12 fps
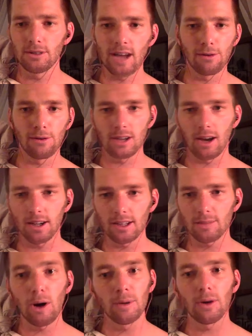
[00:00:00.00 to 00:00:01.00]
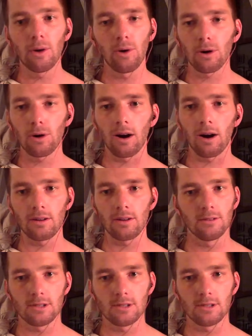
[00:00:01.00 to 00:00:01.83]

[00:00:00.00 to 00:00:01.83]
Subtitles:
Downward Dog at the moment, or are you